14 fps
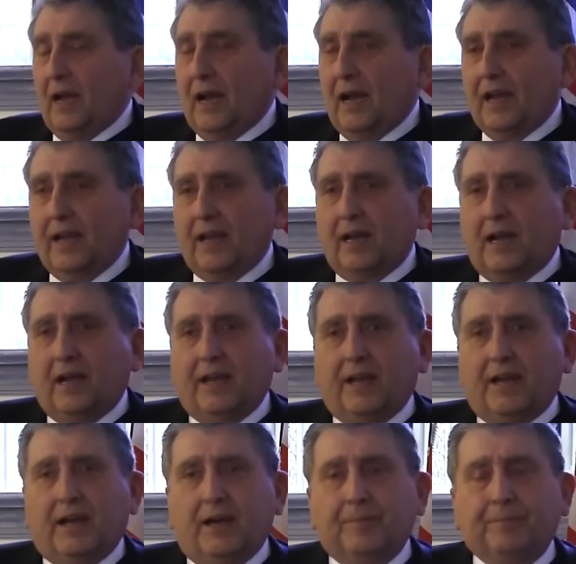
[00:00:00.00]
I
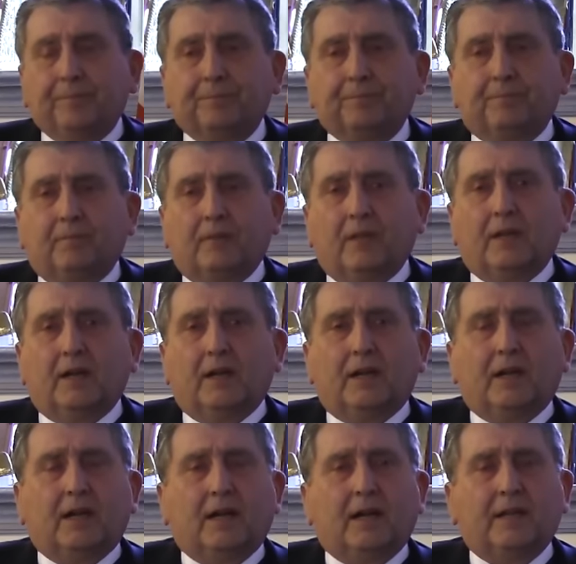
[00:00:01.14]
I um,
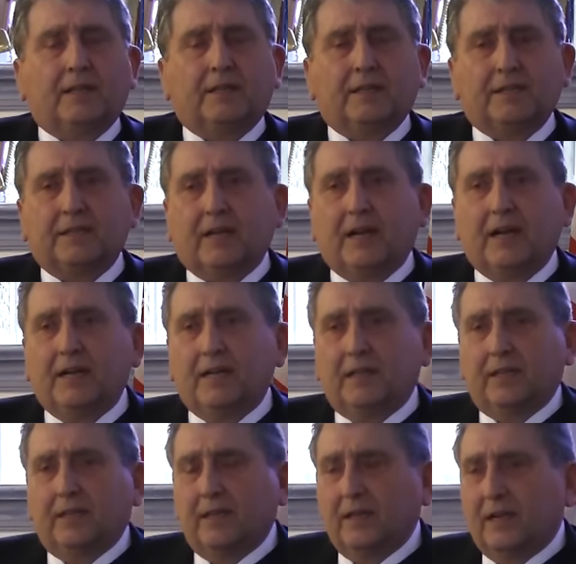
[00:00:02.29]
I
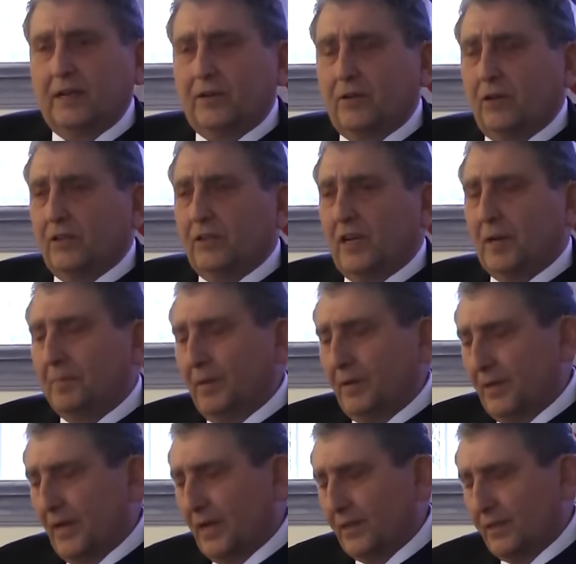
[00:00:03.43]
decided I called
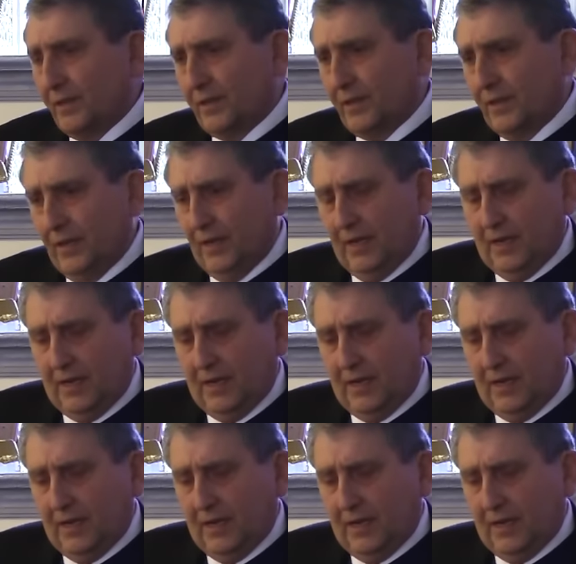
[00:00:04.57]
up Dr